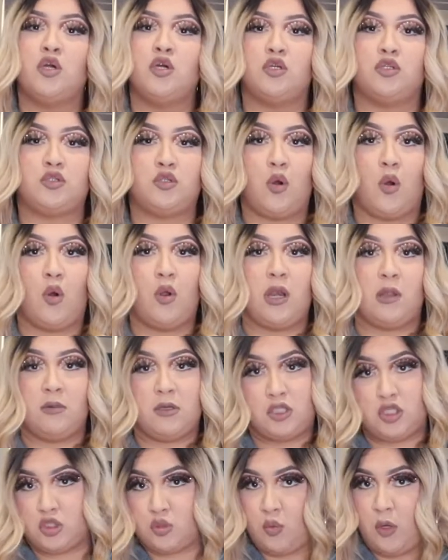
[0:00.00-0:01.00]
So let me
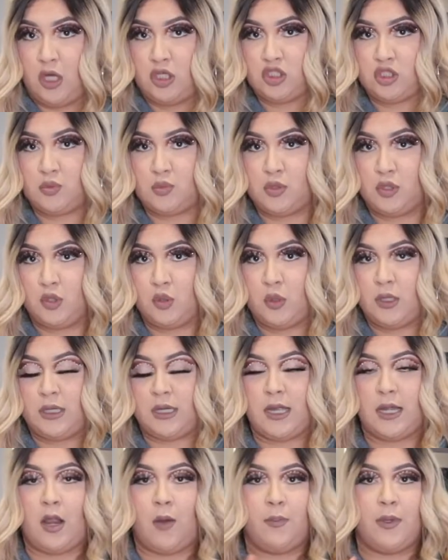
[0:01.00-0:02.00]
just wash them real
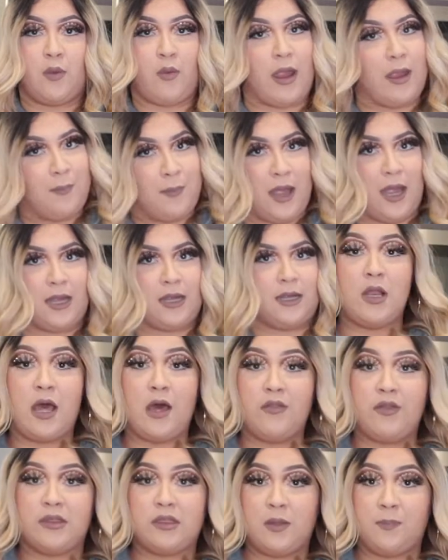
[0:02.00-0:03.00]
quick and I'll be right back.
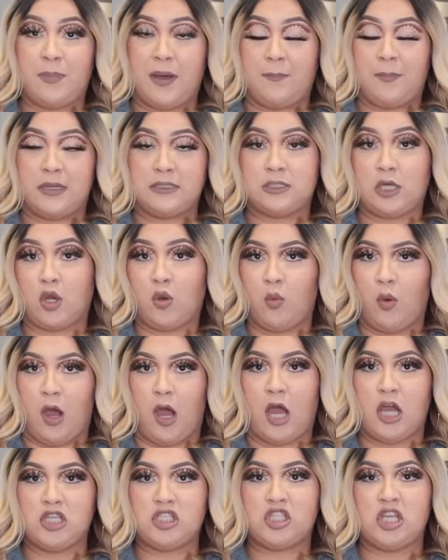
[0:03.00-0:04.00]
Now that the papas are
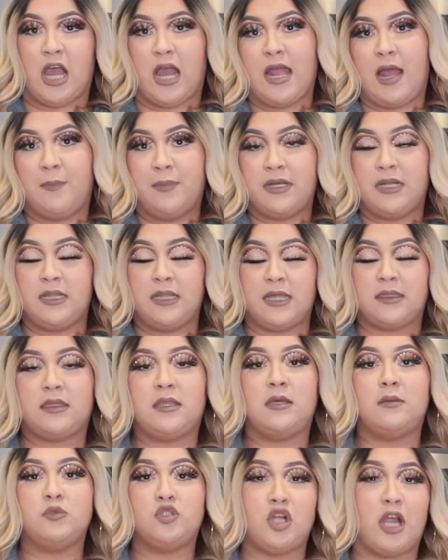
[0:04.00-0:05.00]
washed, I'm gonna let
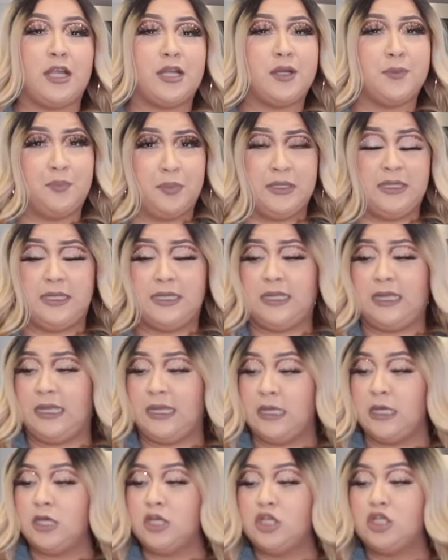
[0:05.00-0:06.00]
them dry completely.